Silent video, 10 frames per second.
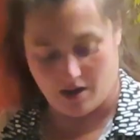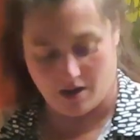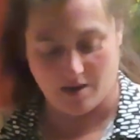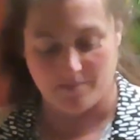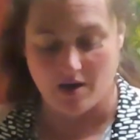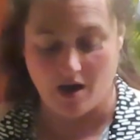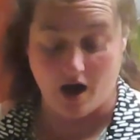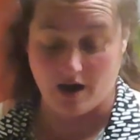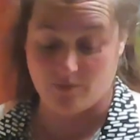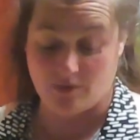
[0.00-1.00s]

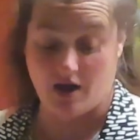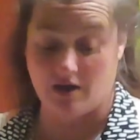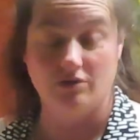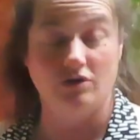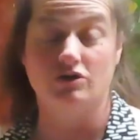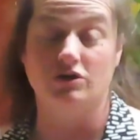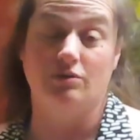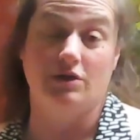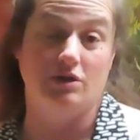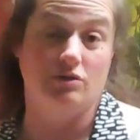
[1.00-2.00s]
I usually
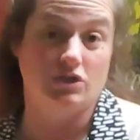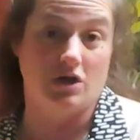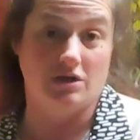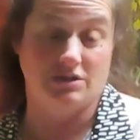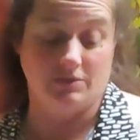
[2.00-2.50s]
reuse jars.